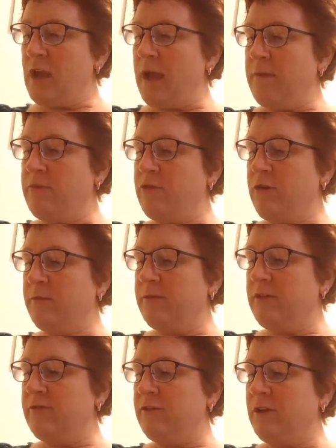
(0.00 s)

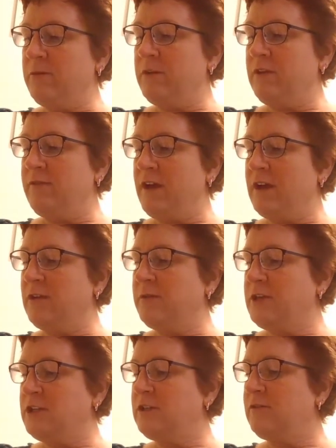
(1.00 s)
Abnormally frequent
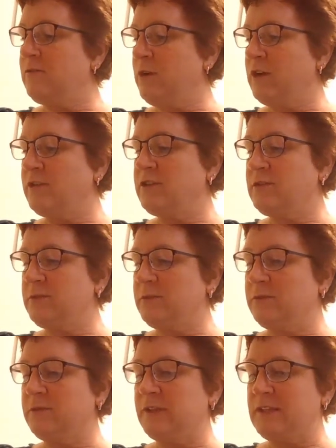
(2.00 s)
evacuation of watery
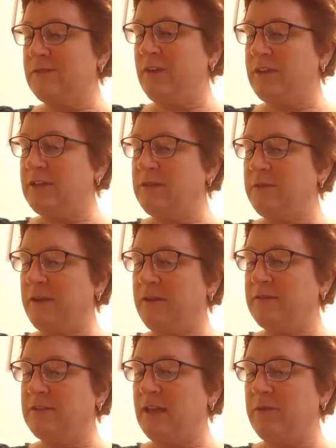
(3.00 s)
stools. That's a fancy way
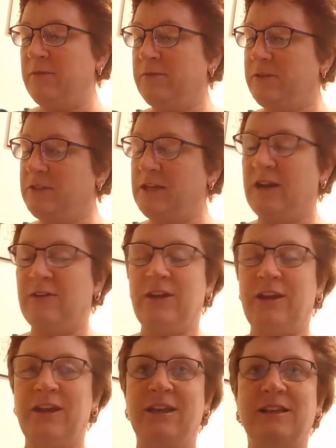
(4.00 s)
of saying what
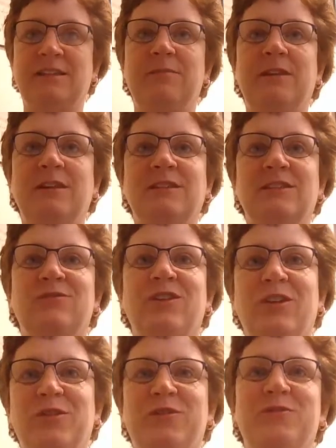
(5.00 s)
diarrhea is. It means it's
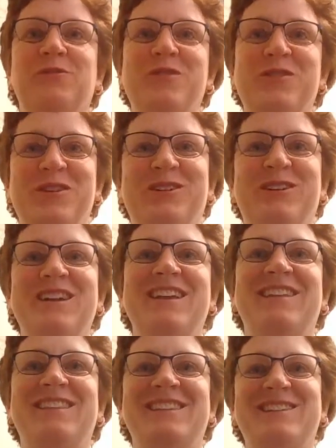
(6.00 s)
running through you.
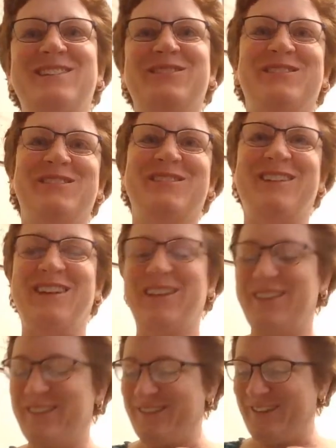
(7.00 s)
The stools are
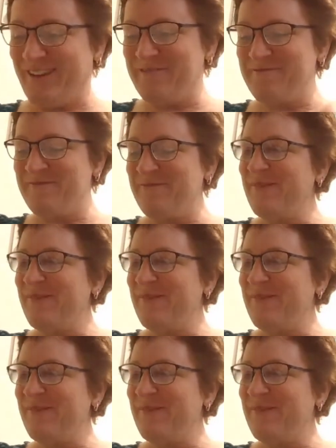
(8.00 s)
running through you.